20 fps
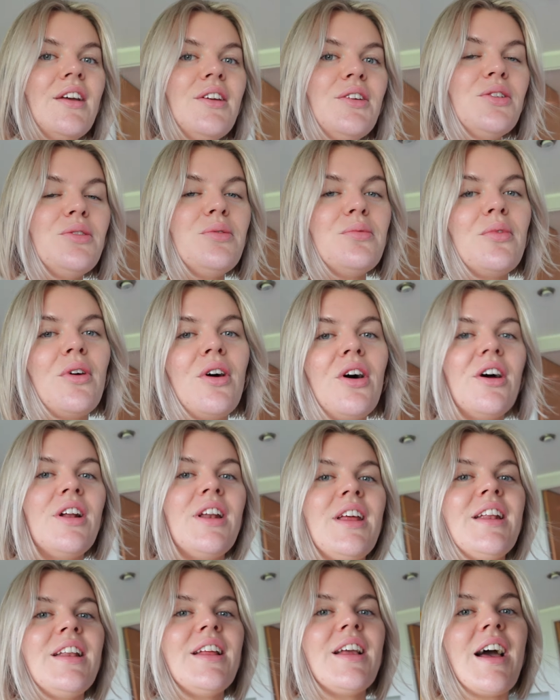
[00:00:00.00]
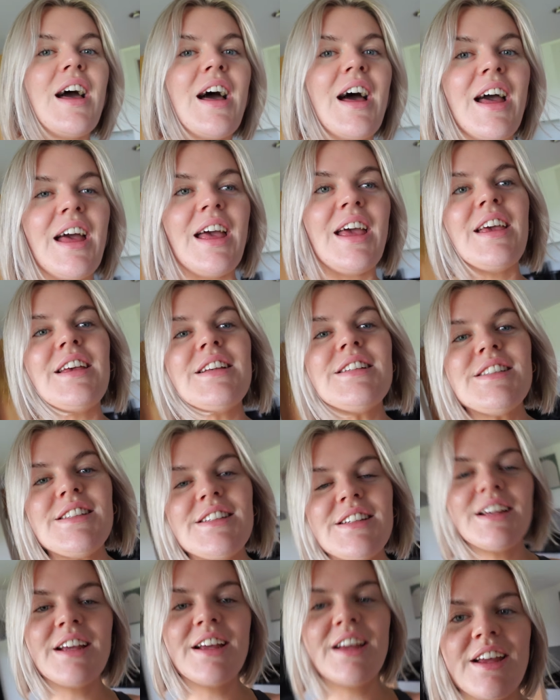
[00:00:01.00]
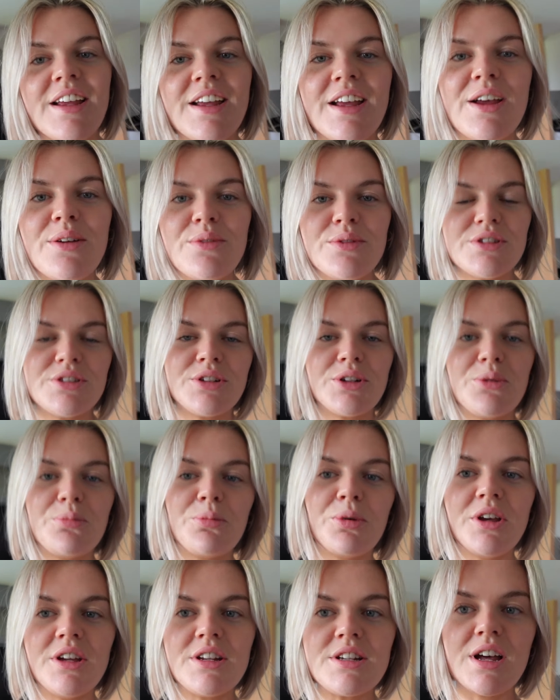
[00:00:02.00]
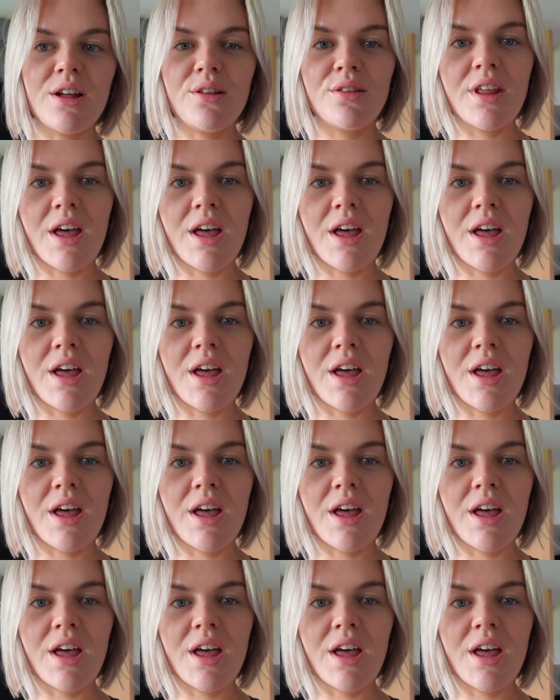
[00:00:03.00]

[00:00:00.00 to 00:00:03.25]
Good morning, guys. I'm just going to put you down